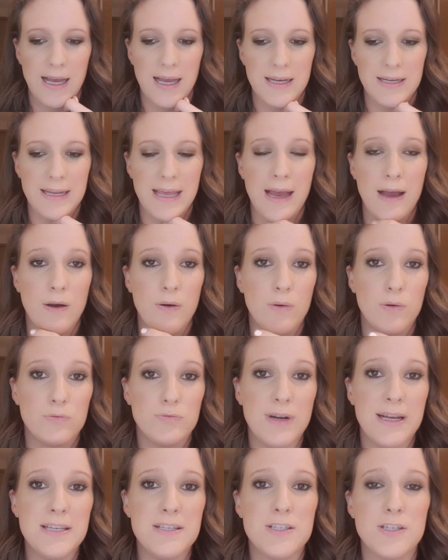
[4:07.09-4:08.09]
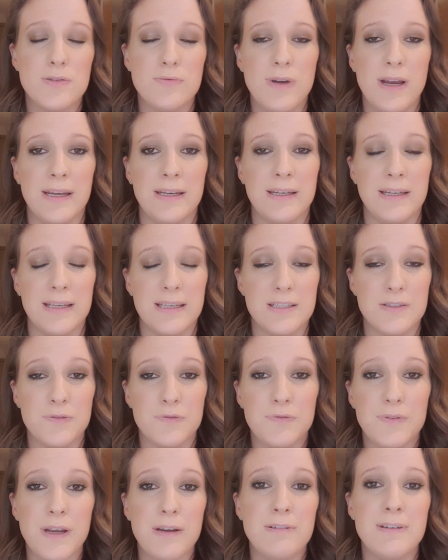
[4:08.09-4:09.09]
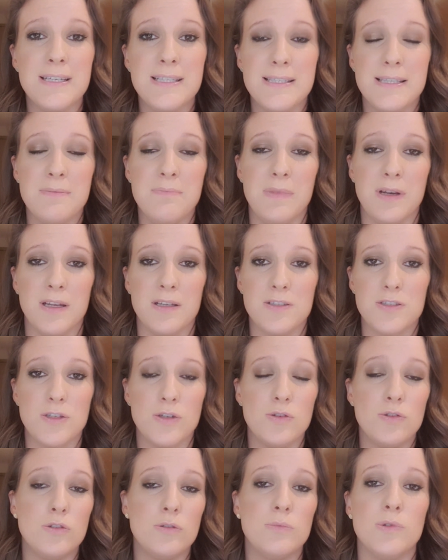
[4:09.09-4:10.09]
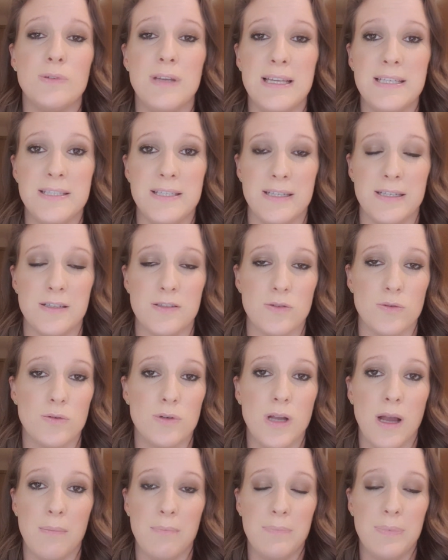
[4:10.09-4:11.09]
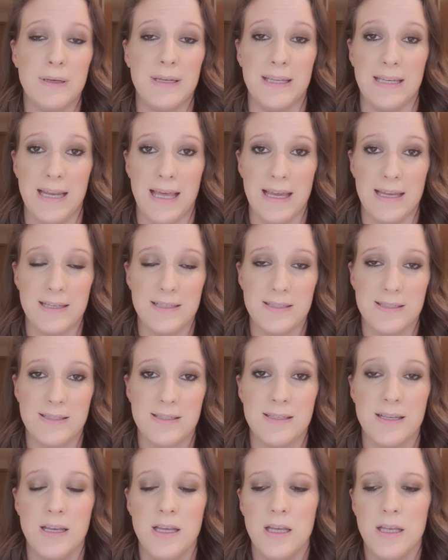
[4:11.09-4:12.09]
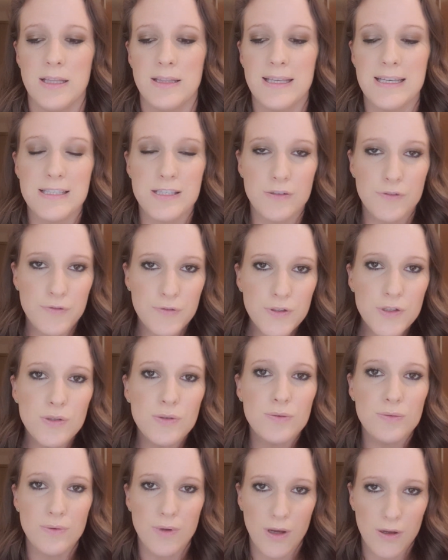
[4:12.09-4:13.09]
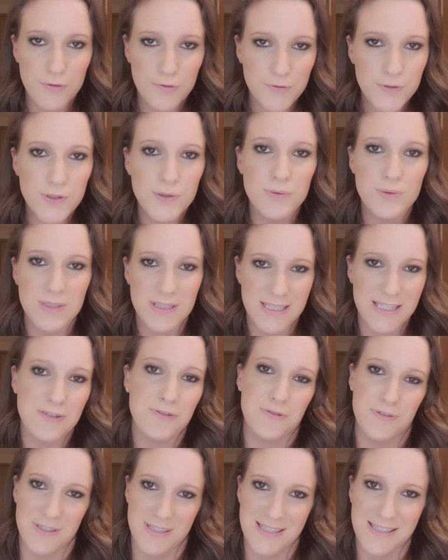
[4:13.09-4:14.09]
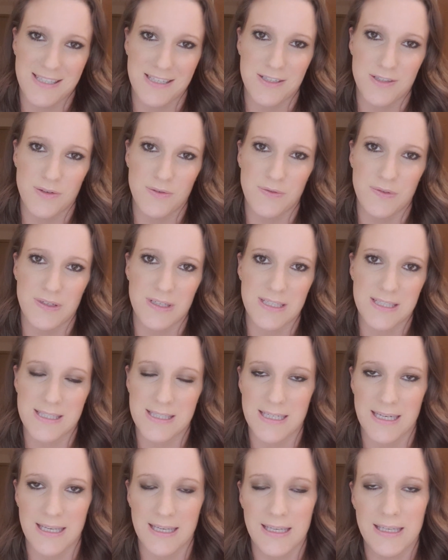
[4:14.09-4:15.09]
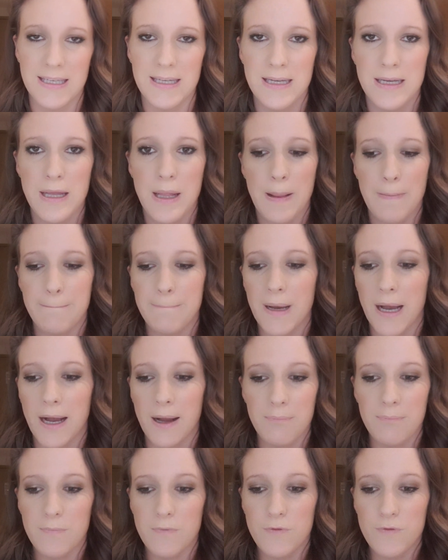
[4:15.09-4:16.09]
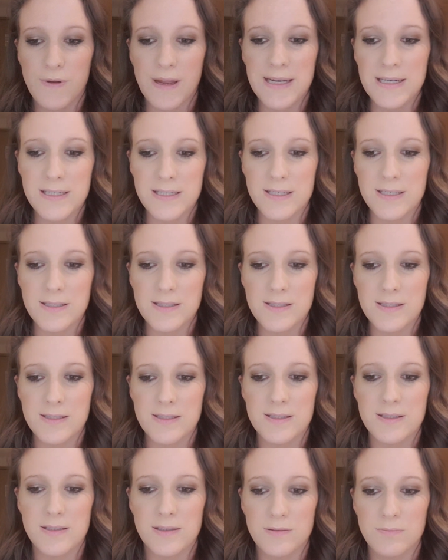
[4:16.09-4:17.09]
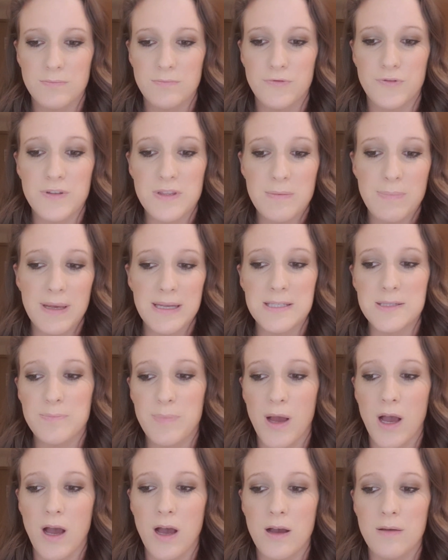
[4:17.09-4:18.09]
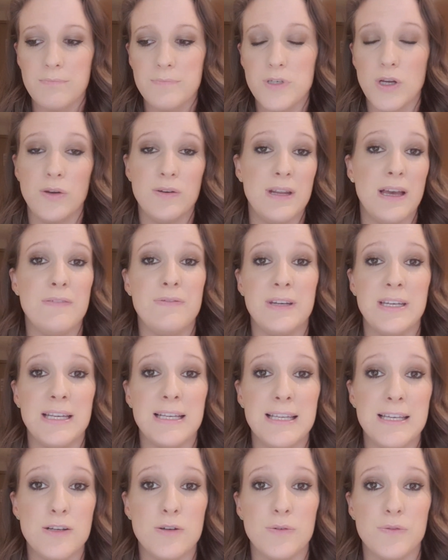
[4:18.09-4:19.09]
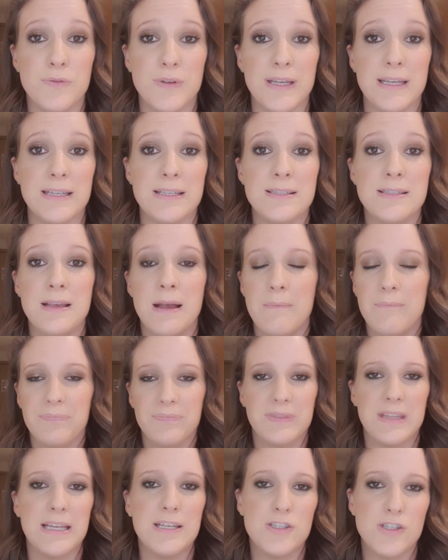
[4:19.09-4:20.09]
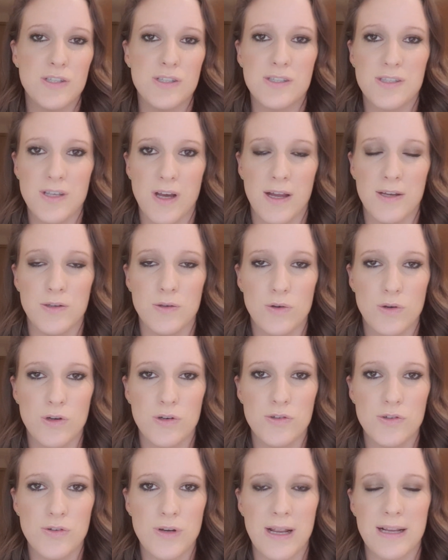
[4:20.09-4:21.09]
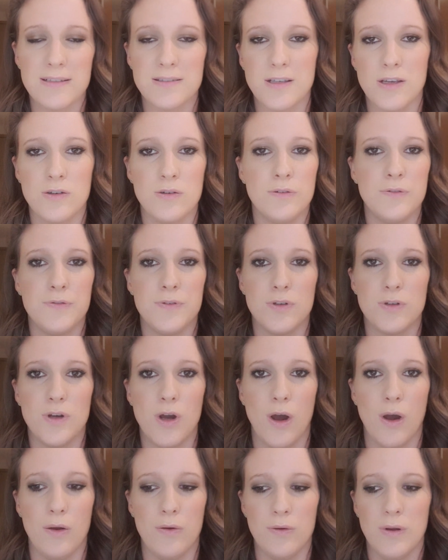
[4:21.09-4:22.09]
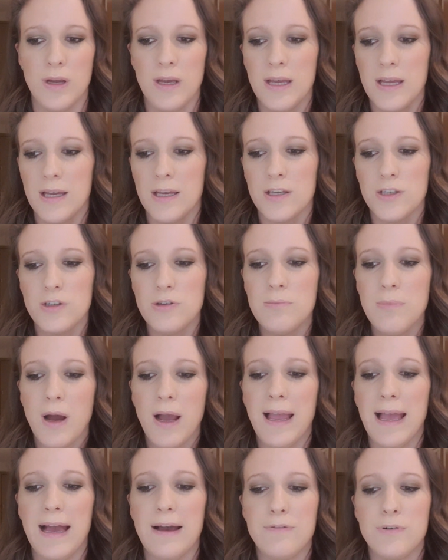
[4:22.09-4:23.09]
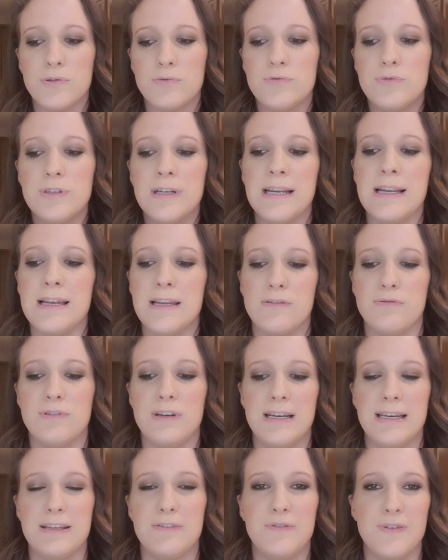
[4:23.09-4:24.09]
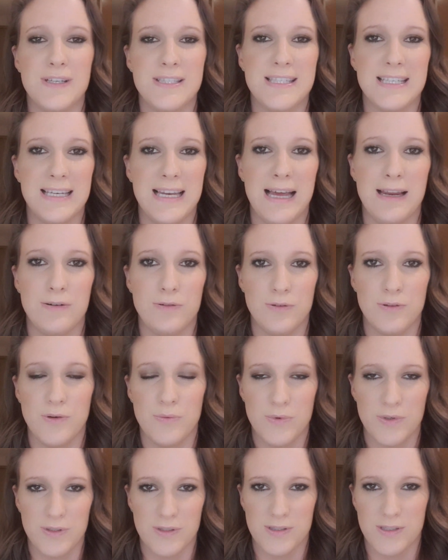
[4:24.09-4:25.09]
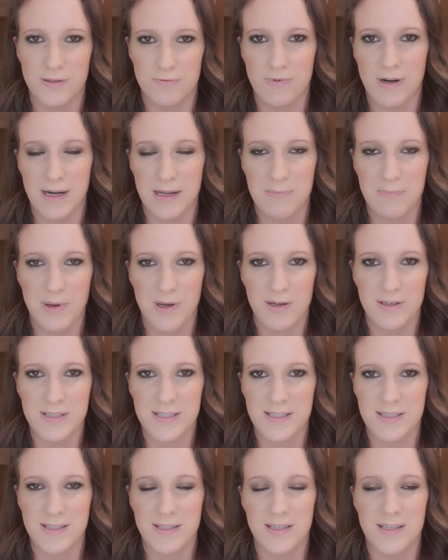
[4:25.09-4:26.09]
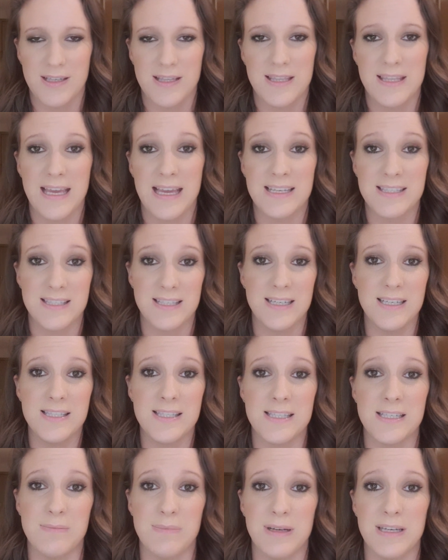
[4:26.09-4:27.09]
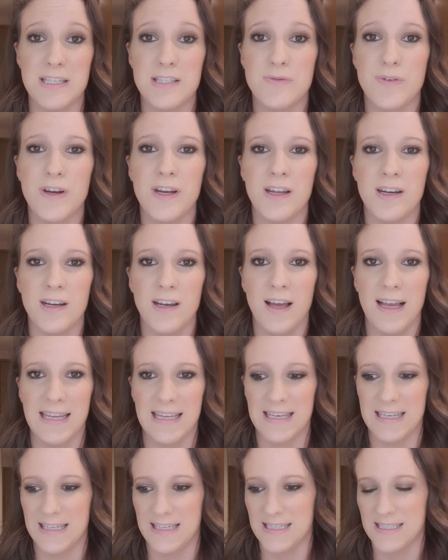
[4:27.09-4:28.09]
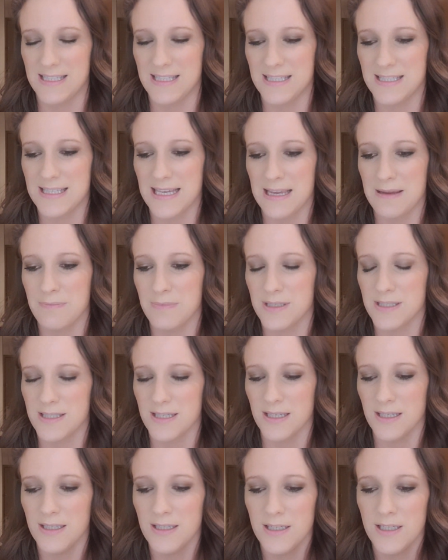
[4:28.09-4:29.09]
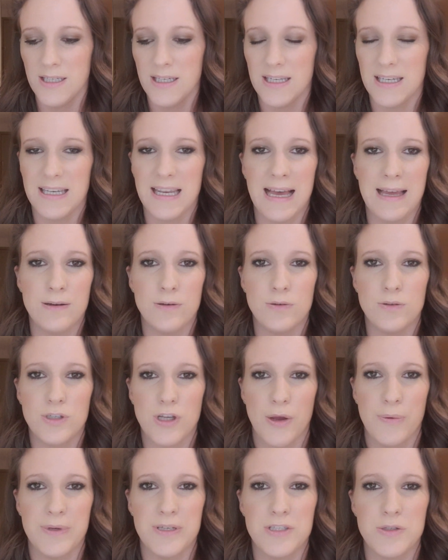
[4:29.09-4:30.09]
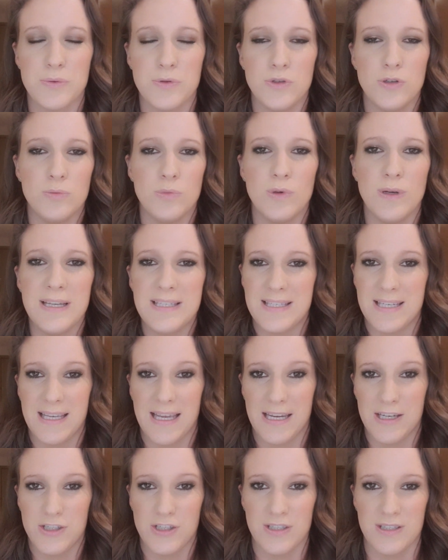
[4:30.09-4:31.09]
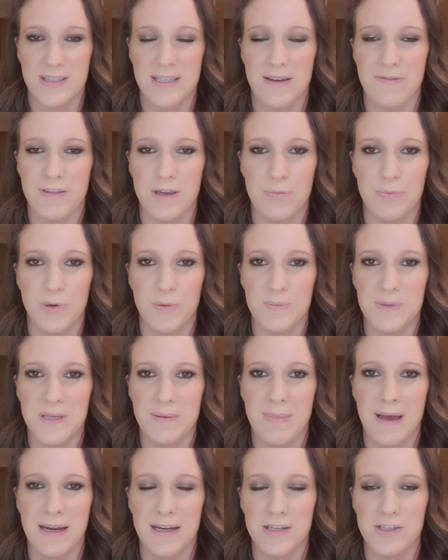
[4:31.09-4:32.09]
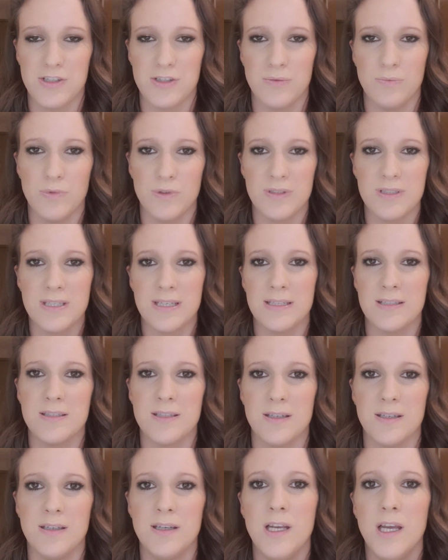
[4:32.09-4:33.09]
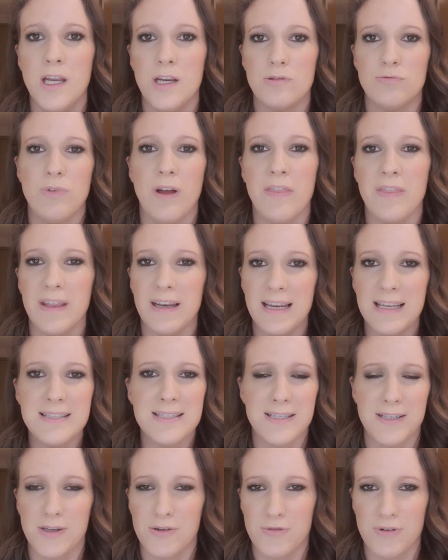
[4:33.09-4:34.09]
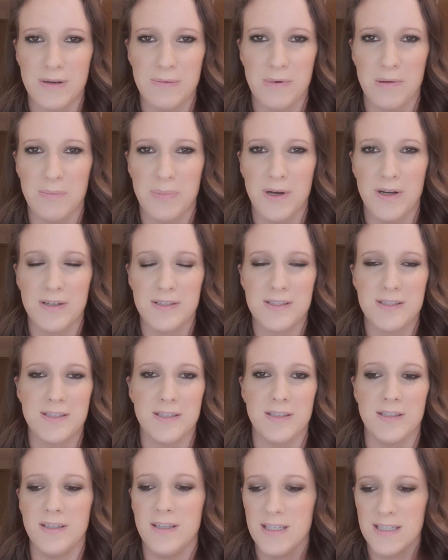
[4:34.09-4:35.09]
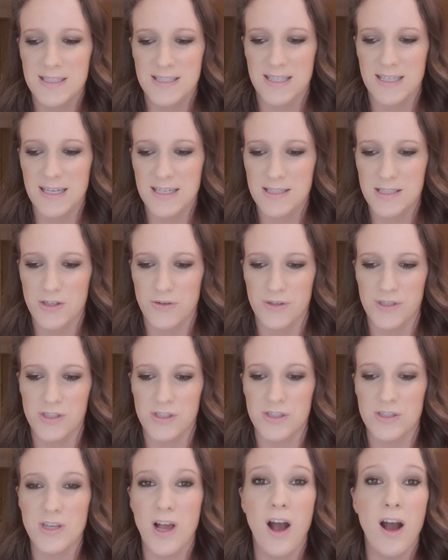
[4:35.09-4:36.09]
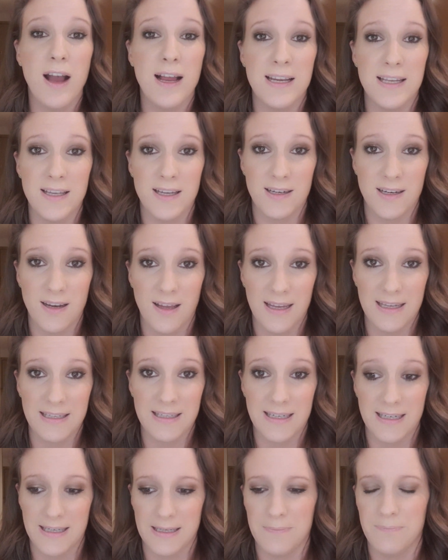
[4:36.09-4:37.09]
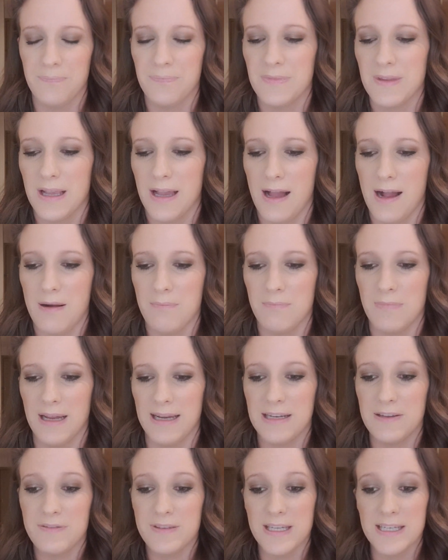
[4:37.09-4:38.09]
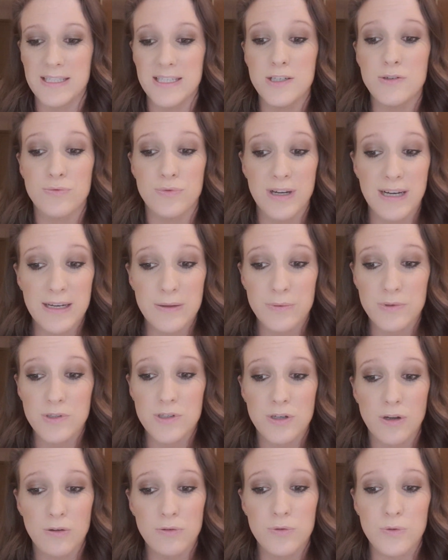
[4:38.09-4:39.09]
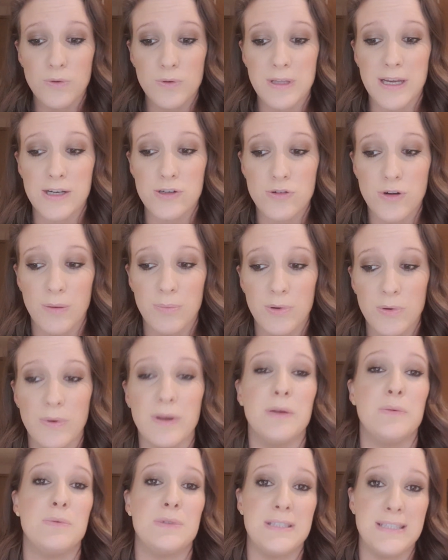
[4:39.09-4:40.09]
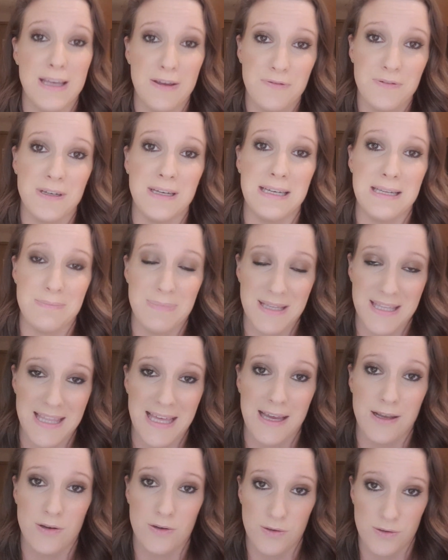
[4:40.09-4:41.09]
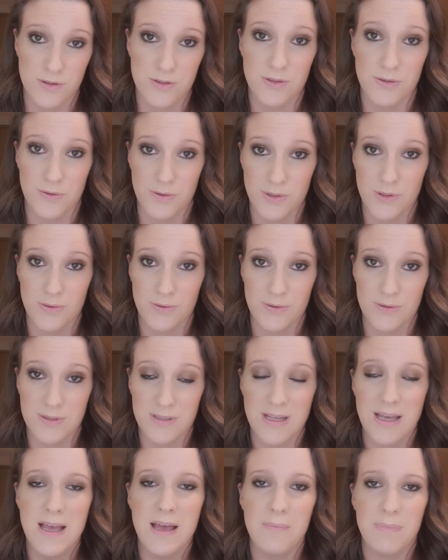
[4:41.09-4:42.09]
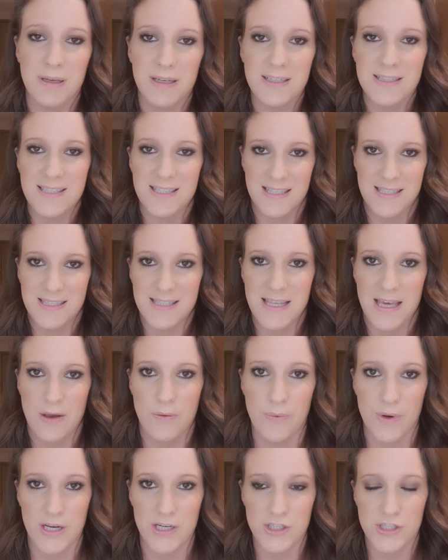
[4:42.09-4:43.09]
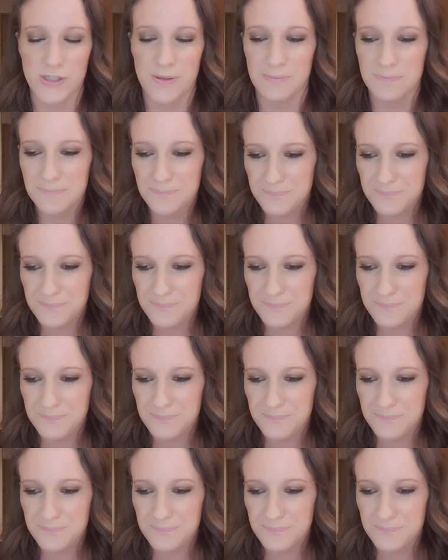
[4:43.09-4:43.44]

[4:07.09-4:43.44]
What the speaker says: Now, rent to rent is very similar to normal lettings or company lets. There's a few differences, obviously, but vendors, for the best part, don't have any legal fees. They just sign your contract and off you go. You might have a really, really fussy landlord that wants to run it past their solicitor, but it's very unlikely. It's the same as a landlord going to a normal letting agent to have their property managed and wanting to run the letting agreement past a solicitor. It's just highly unlikely. And if they did really want to go through all that trouble, it would definitely be their cost, not yours, because it's their wish.